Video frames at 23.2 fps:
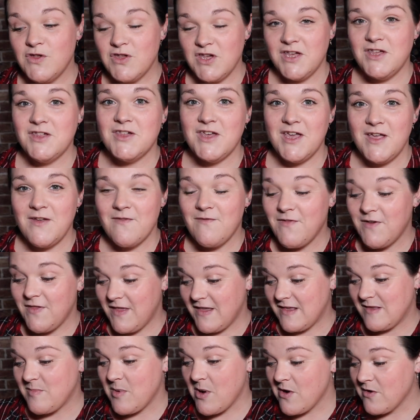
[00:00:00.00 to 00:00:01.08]
cheat sheet for
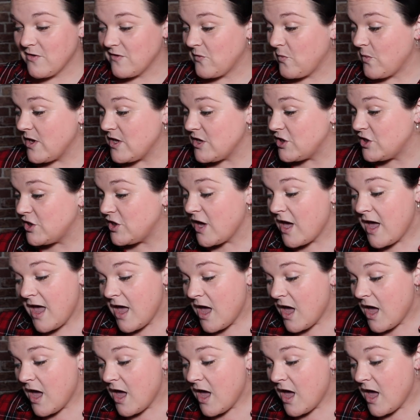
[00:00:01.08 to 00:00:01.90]
this box, which...